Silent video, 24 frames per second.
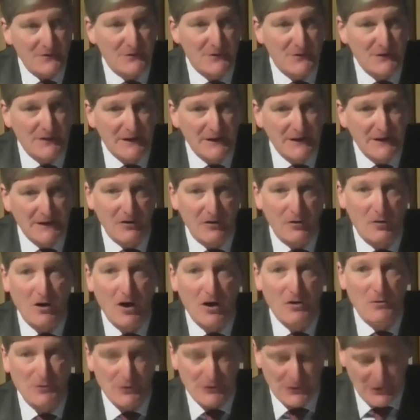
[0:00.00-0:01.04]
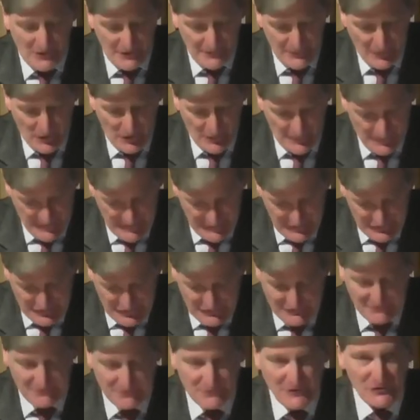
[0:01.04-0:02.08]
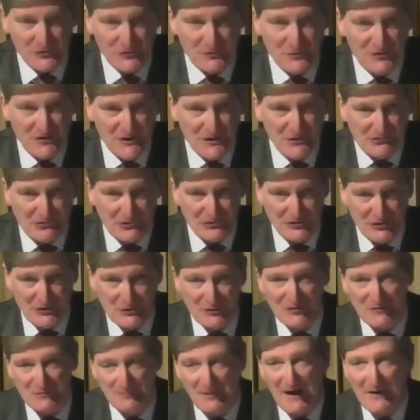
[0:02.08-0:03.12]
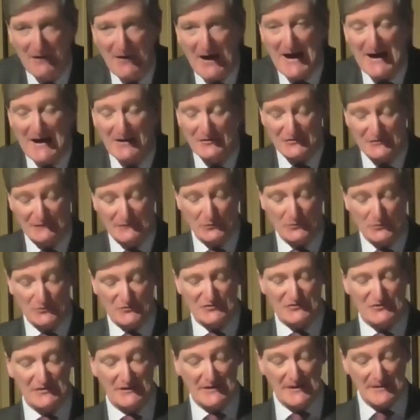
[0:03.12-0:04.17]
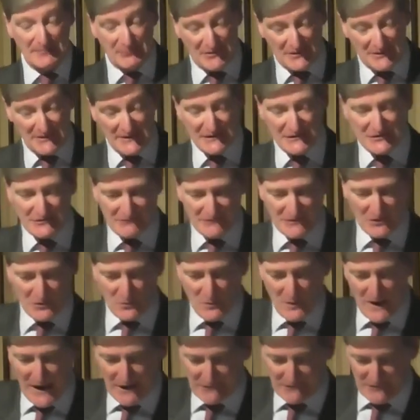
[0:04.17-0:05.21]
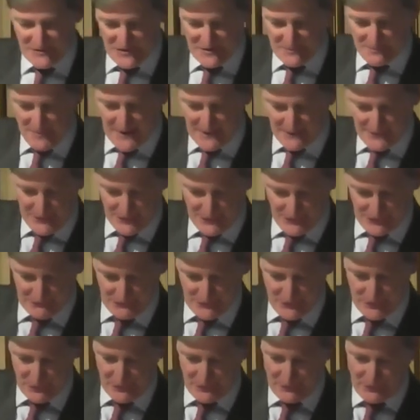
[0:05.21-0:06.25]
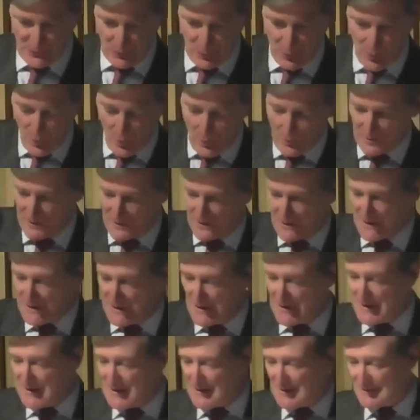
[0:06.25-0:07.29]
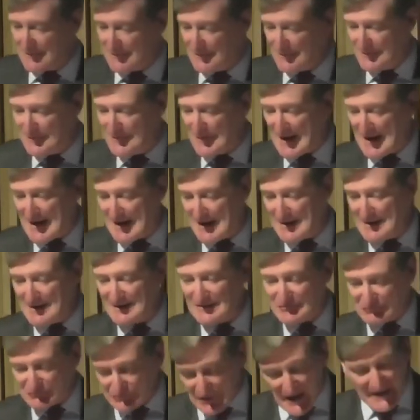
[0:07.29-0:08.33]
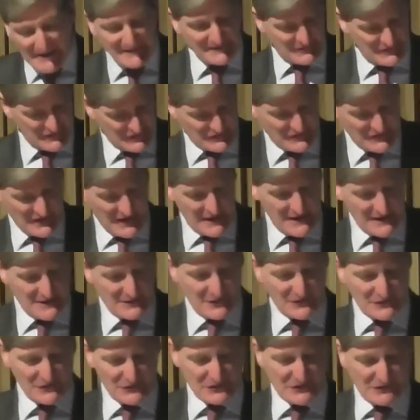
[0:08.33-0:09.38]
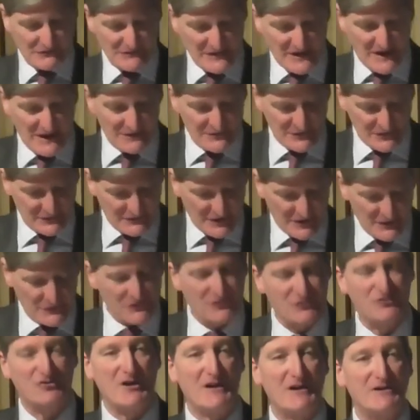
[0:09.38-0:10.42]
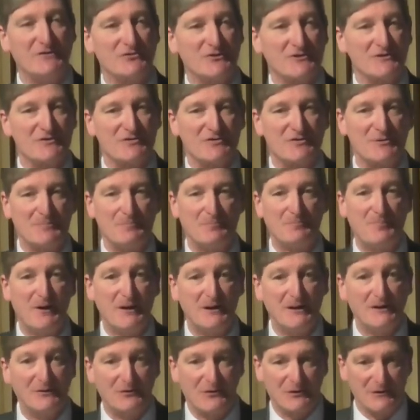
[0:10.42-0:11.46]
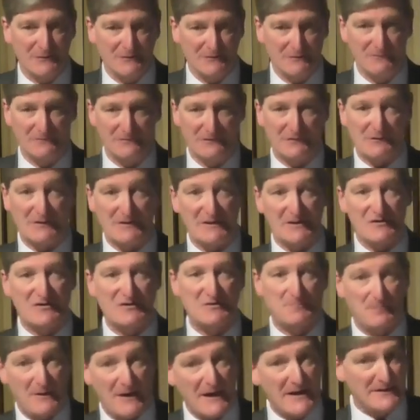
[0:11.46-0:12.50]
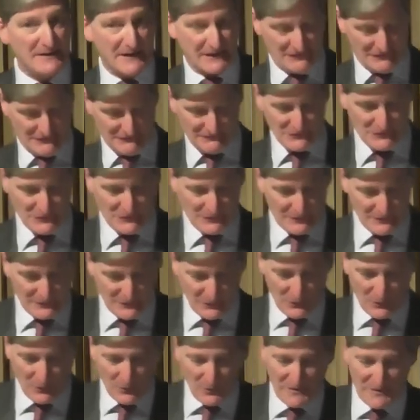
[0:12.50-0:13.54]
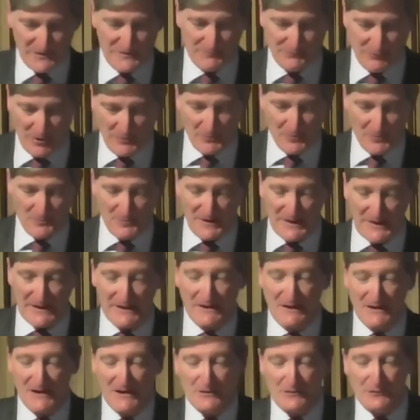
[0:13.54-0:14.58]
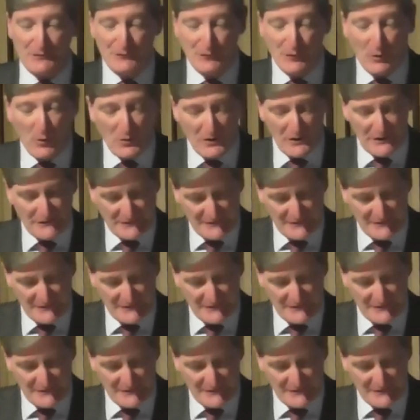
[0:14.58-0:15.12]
the oath of office, which was introduced by the House of Lords deliberately to require respect for the rule of law, it's right to say that as a result of those changes, the burden for explaining the rule of law has probably fallen